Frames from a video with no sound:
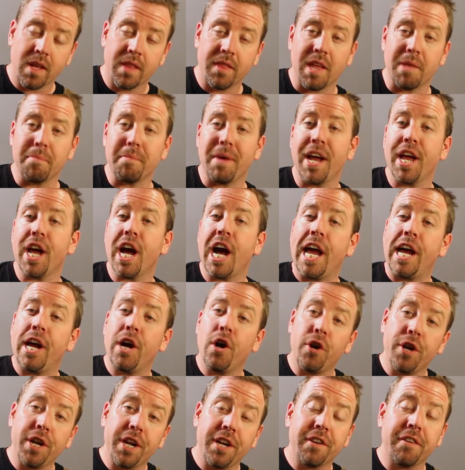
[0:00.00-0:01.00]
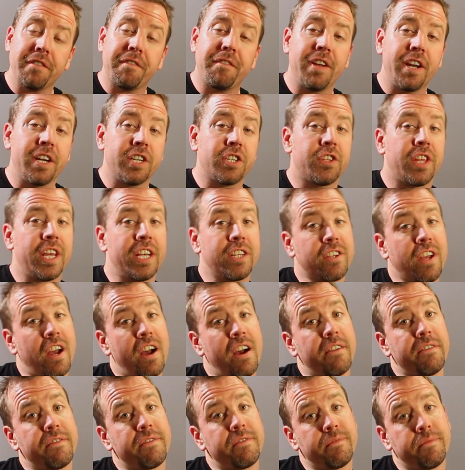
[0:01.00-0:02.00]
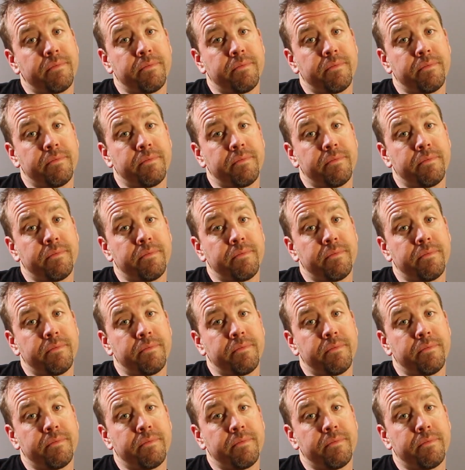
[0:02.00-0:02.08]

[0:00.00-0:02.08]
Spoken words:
then my Ionian to finish things off.